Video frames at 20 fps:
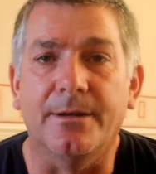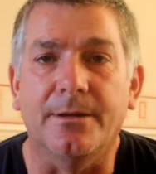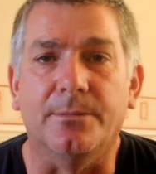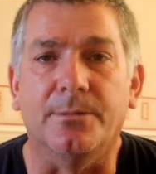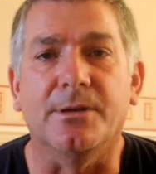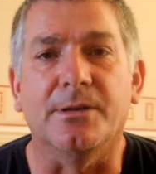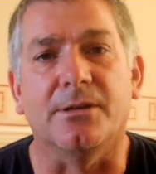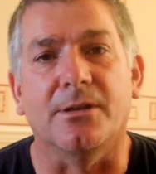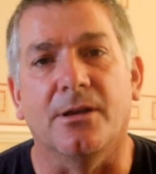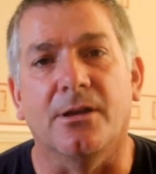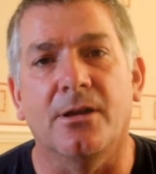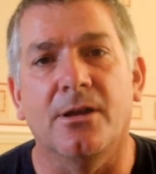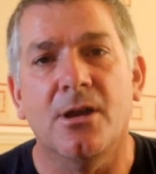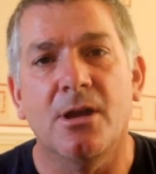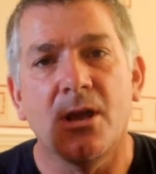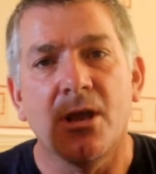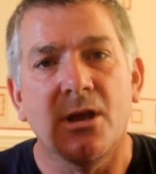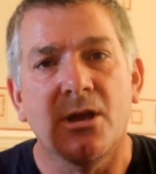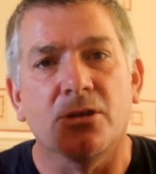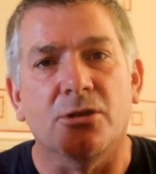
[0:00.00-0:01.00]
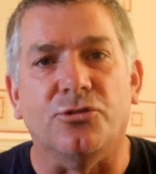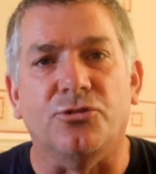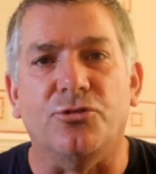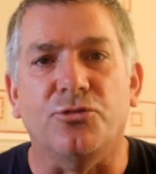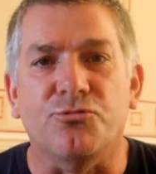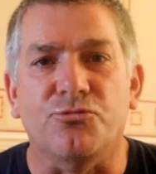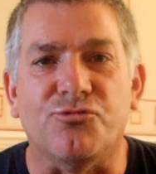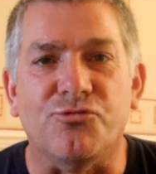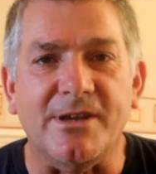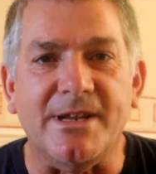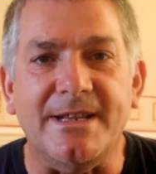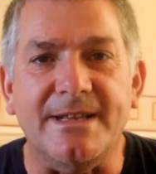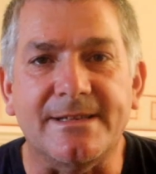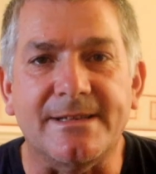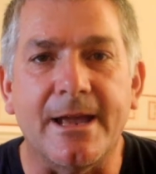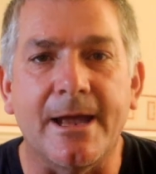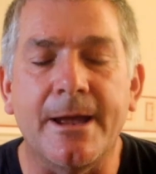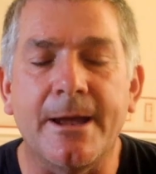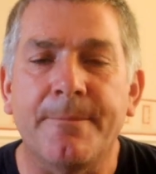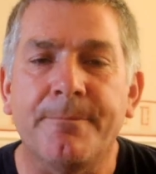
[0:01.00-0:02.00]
I wanted the two trees